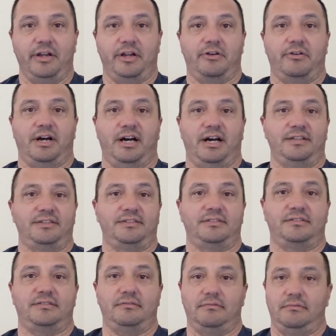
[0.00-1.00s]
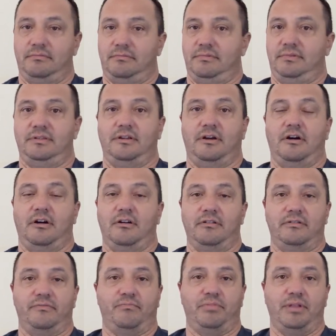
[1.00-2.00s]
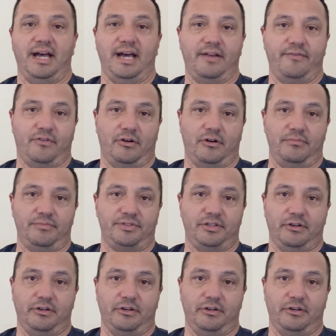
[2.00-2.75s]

across all platforms.